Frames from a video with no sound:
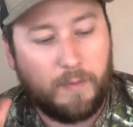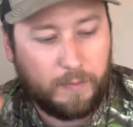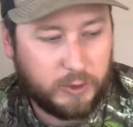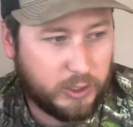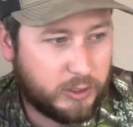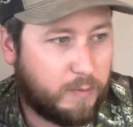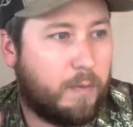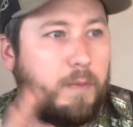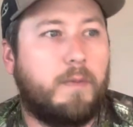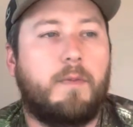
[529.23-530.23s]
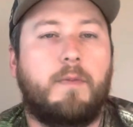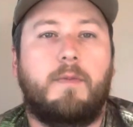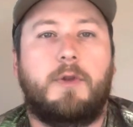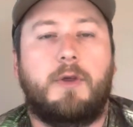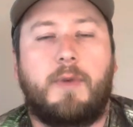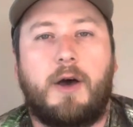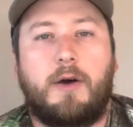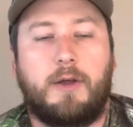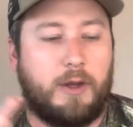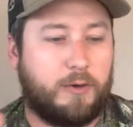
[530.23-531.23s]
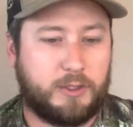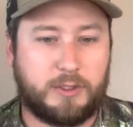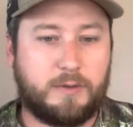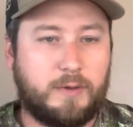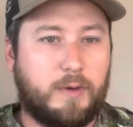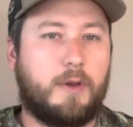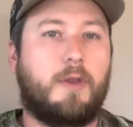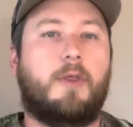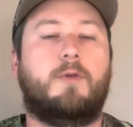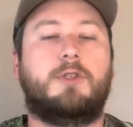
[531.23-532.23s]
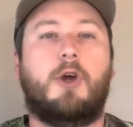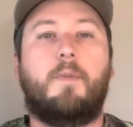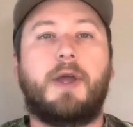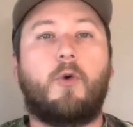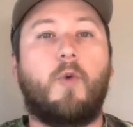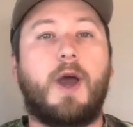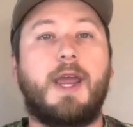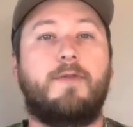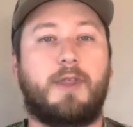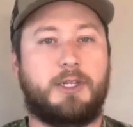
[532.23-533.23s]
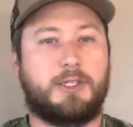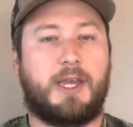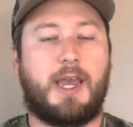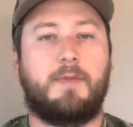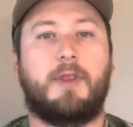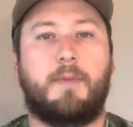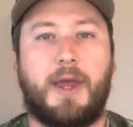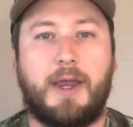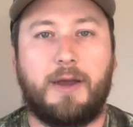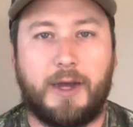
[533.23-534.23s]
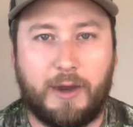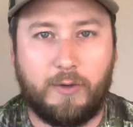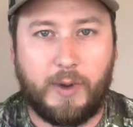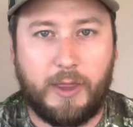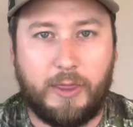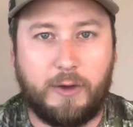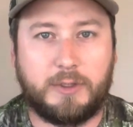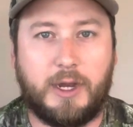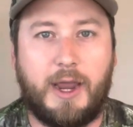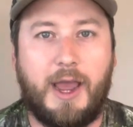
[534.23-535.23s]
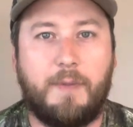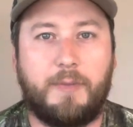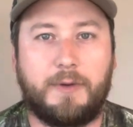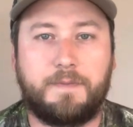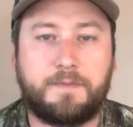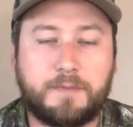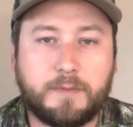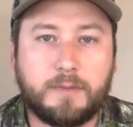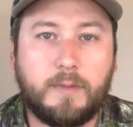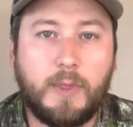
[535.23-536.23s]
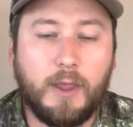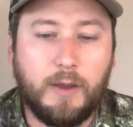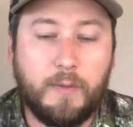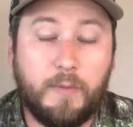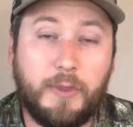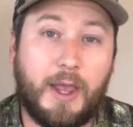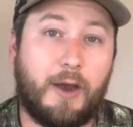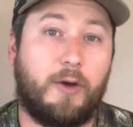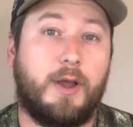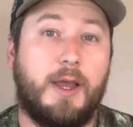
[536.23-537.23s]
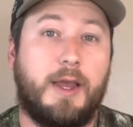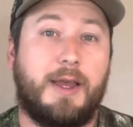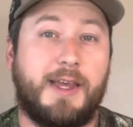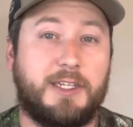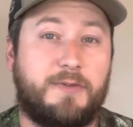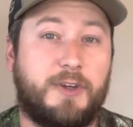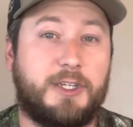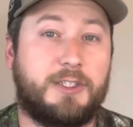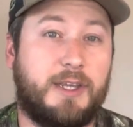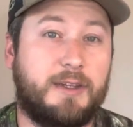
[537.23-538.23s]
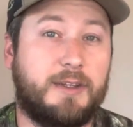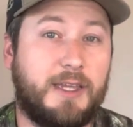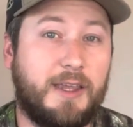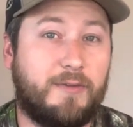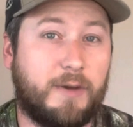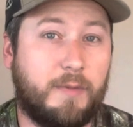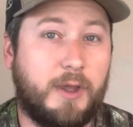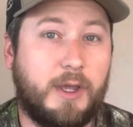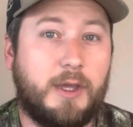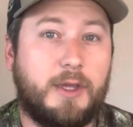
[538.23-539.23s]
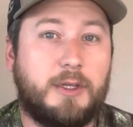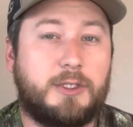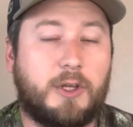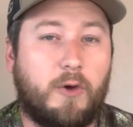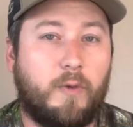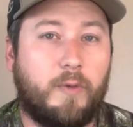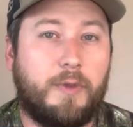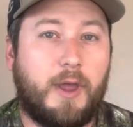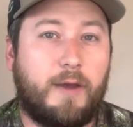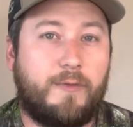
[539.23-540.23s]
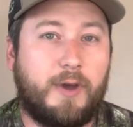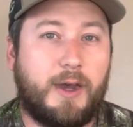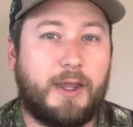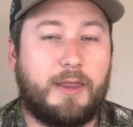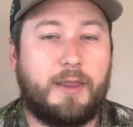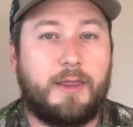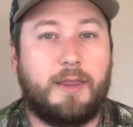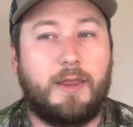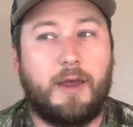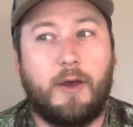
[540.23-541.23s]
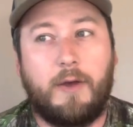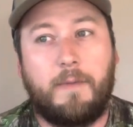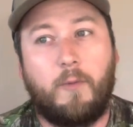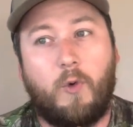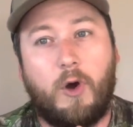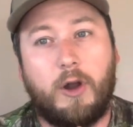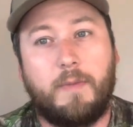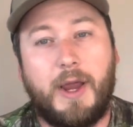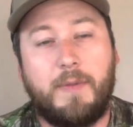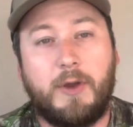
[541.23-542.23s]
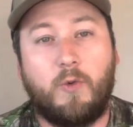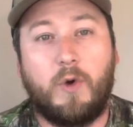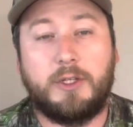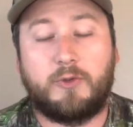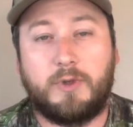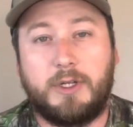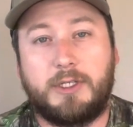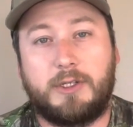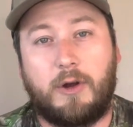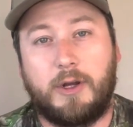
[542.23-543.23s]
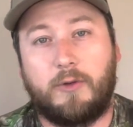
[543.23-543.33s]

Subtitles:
just just, there was no big wave that just came to the bank like everybody thought was going to happen. Now, his fish did leave him, so I feel like the water maybe was really starting to